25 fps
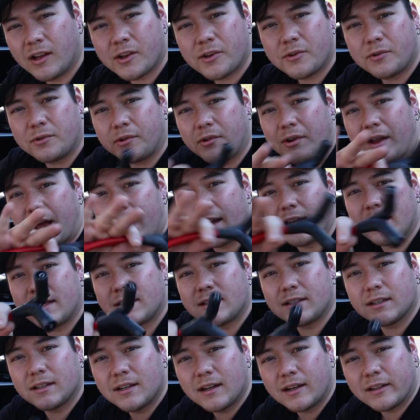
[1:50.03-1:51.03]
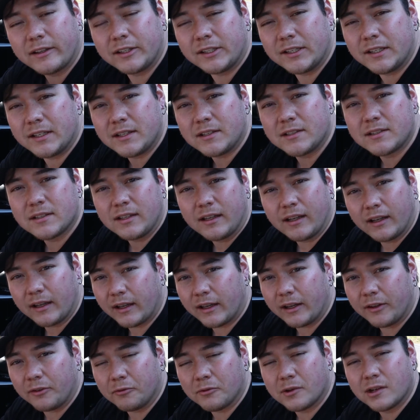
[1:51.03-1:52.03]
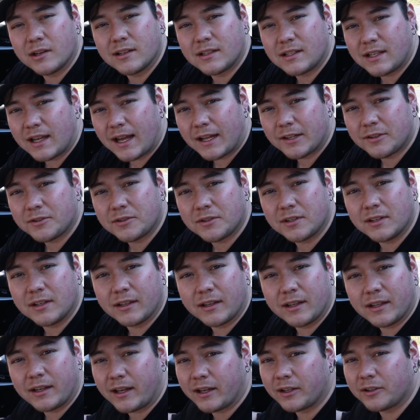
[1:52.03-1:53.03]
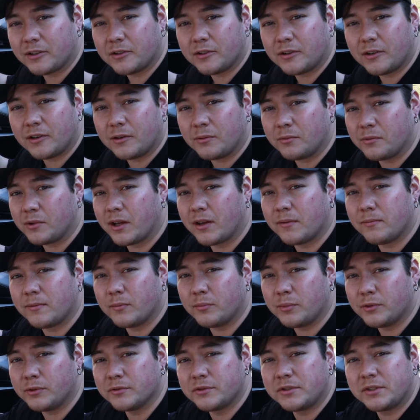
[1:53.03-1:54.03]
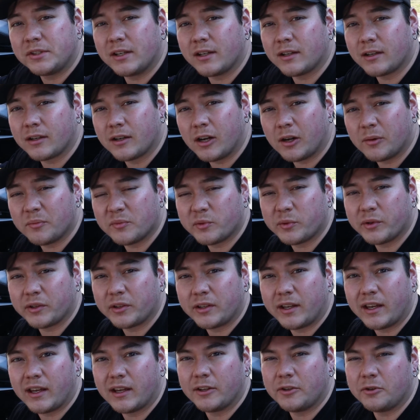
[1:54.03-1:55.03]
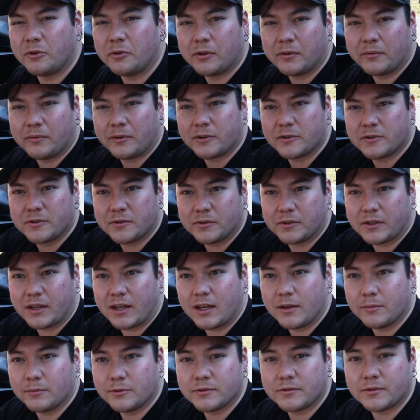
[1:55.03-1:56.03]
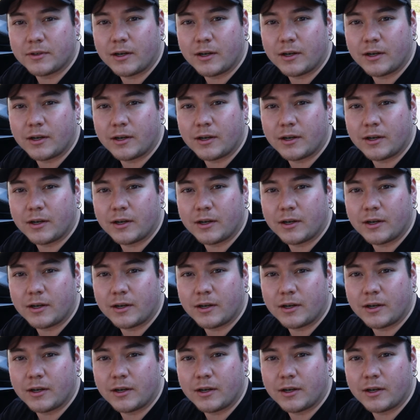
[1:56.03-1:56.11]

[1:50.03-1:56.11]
You do not need to cut these and reattach the connector and whatever bullshit comes with getting universal cables,